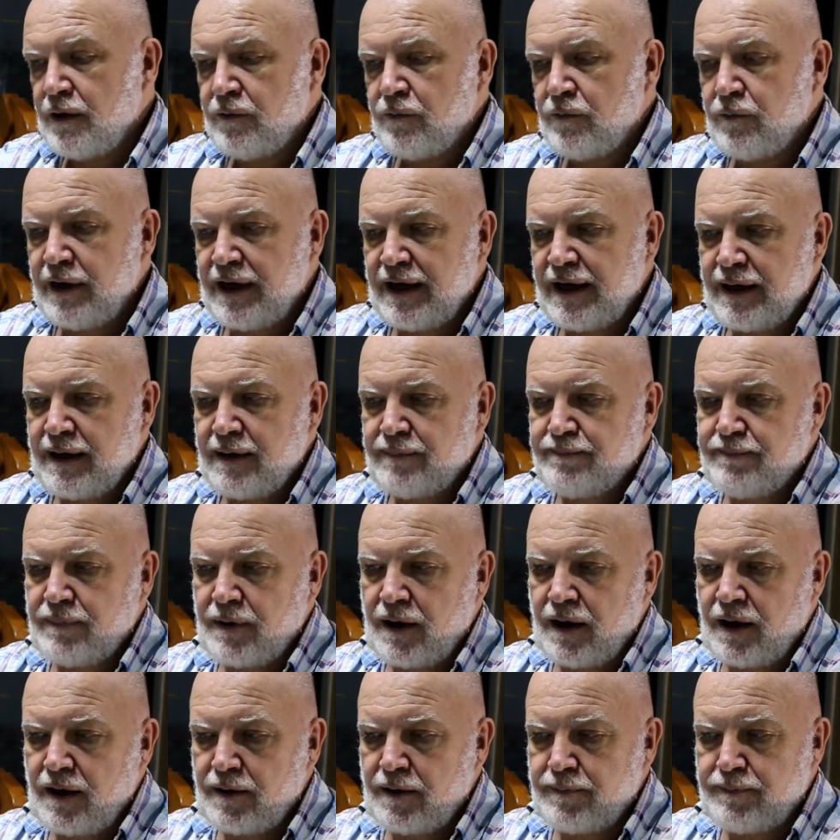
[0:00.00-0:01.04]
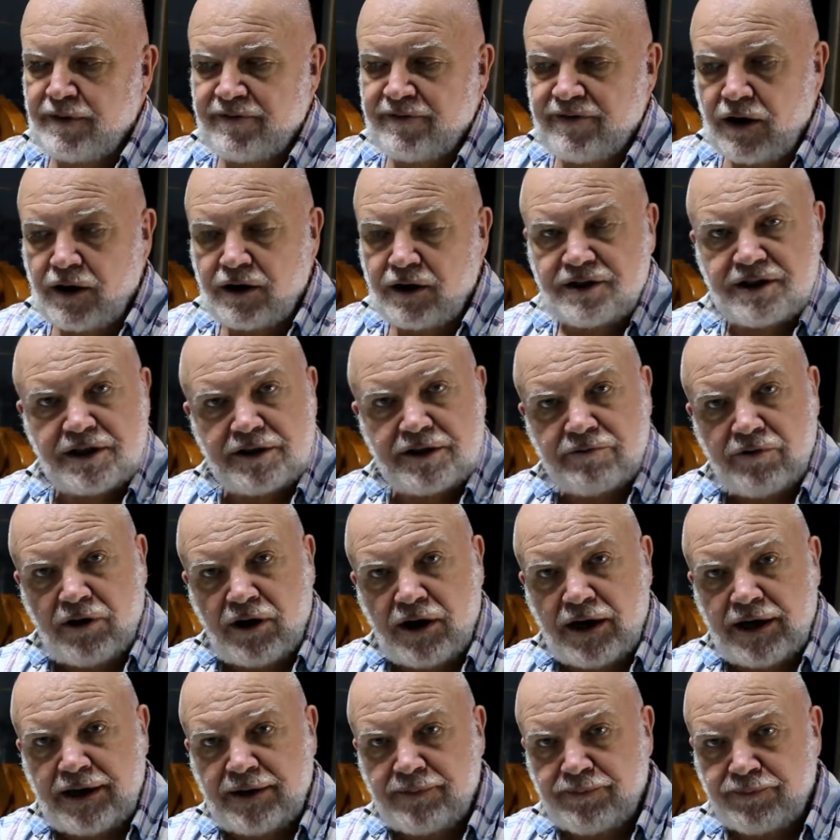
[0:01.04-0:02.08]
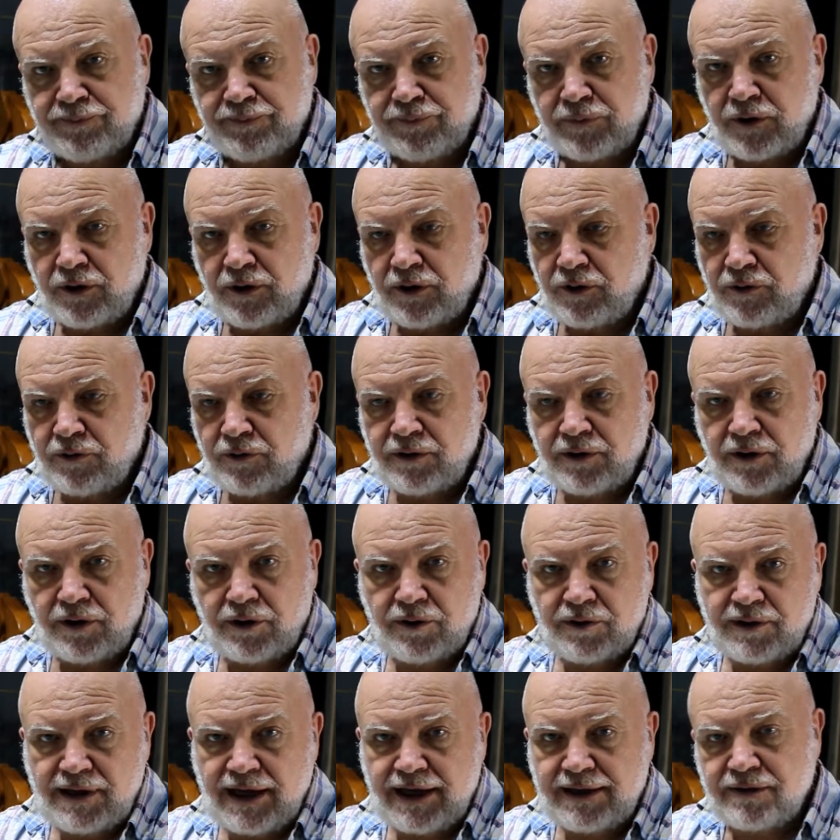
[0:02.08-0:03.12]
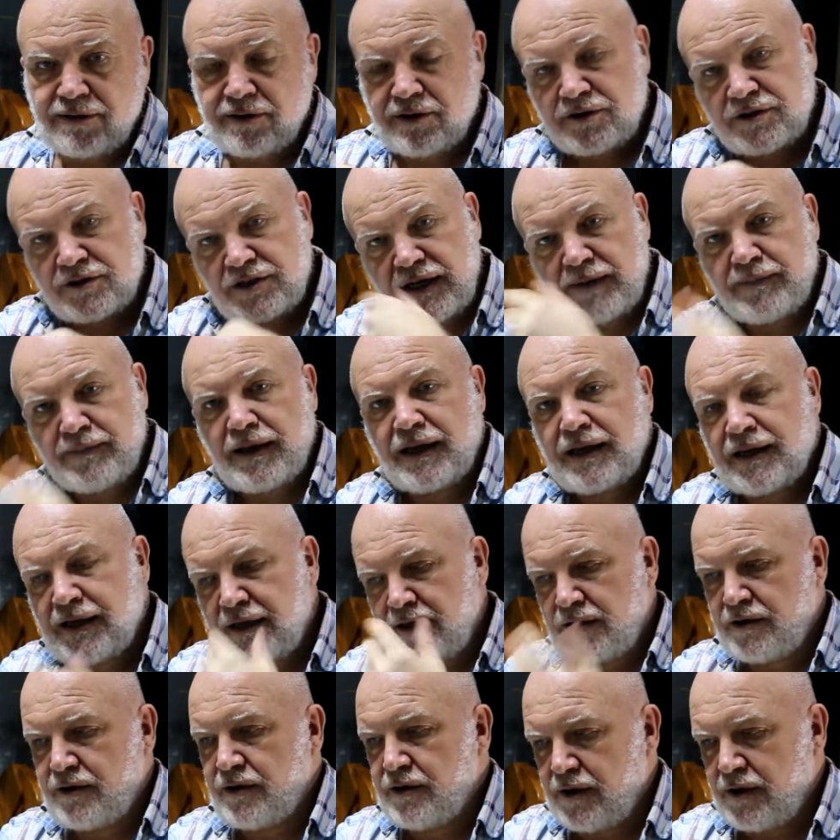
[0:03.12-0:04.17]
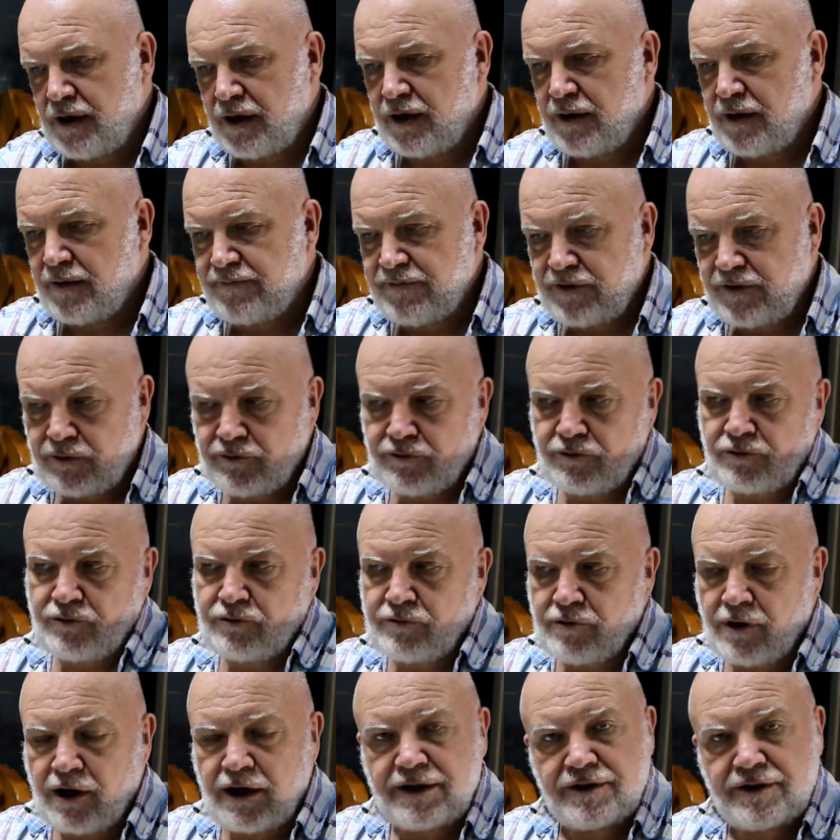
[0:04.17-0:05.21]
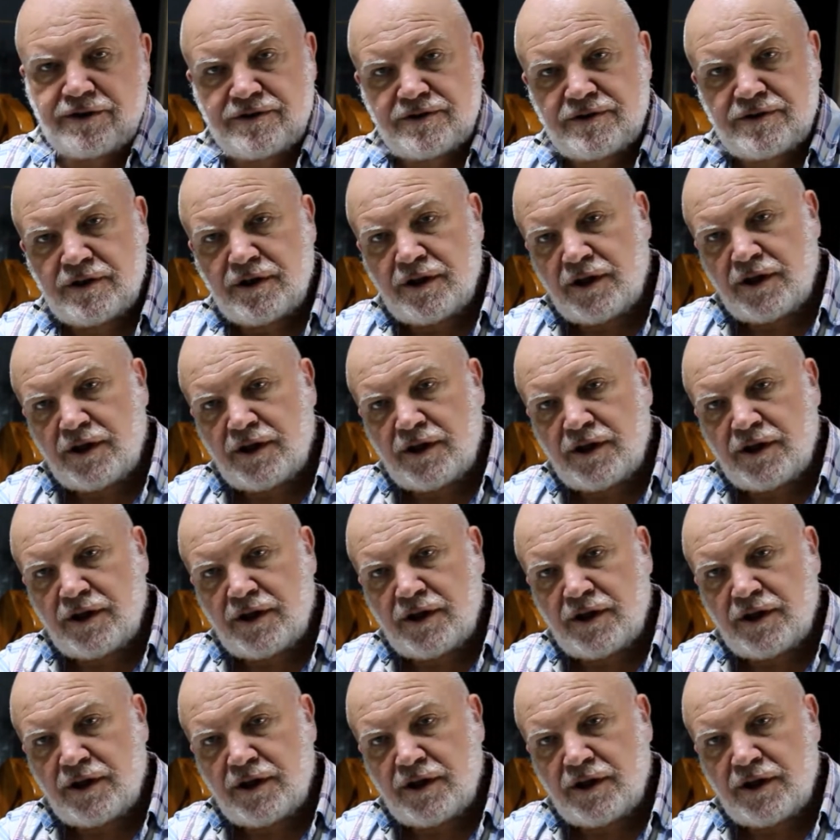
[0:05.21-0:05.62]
where Parvati Rai, who led the shamanic funeral rites,